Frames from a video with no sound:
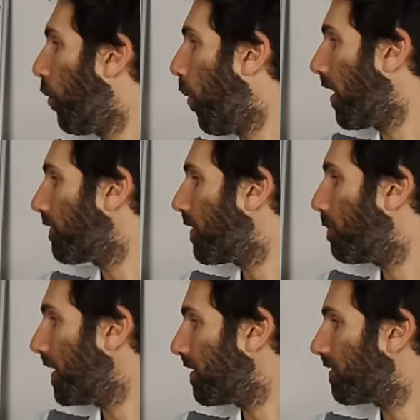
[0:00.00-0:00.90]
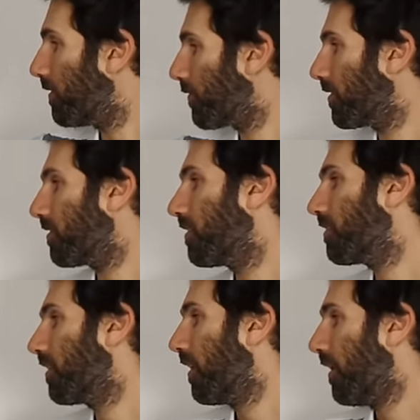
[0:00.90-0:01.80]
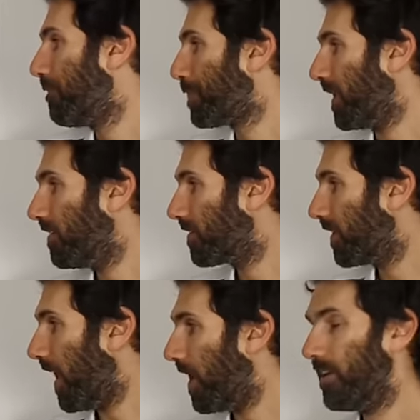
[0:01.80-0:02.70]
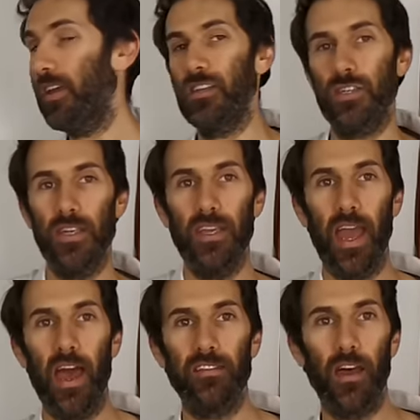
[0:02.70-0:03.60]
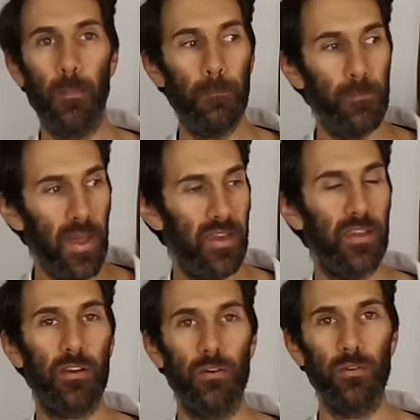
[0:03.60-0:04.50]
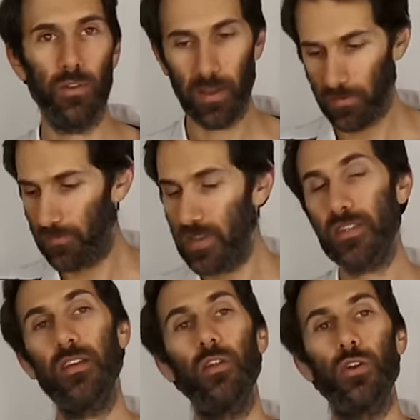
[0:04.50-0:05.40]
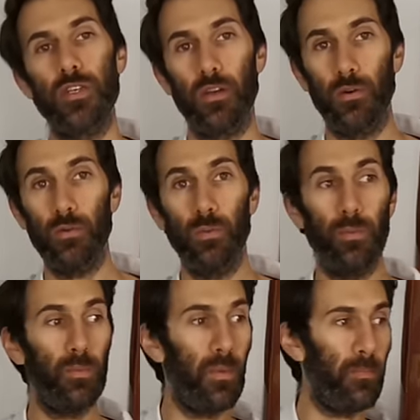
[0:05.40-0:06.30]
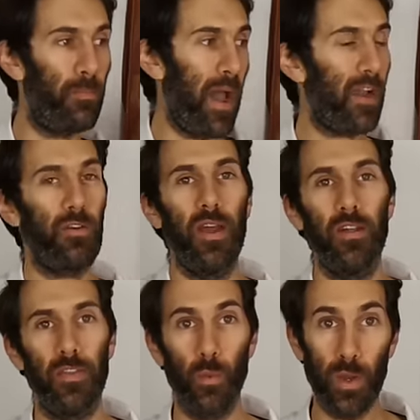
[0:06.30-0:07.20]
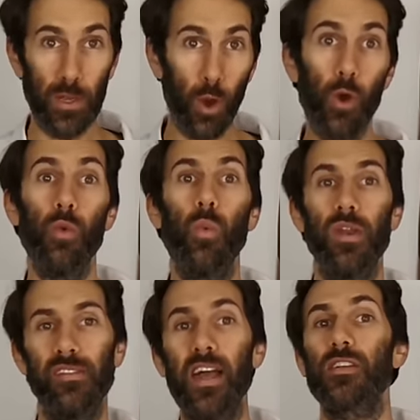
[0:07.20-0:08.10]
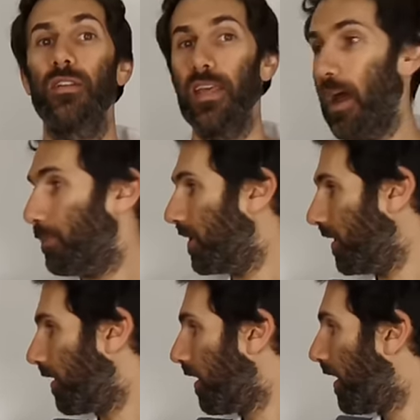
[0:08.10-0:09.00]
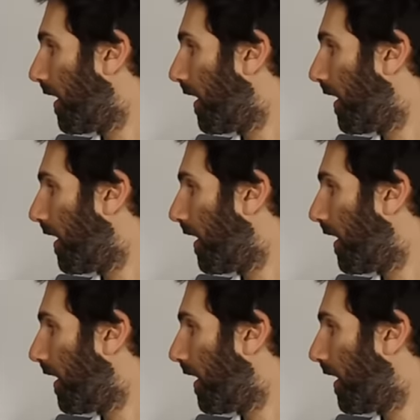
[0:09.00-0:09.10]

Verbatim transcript: One of the biggest differences is that ADHD has a medical, like physiological background that we know what is actually happening.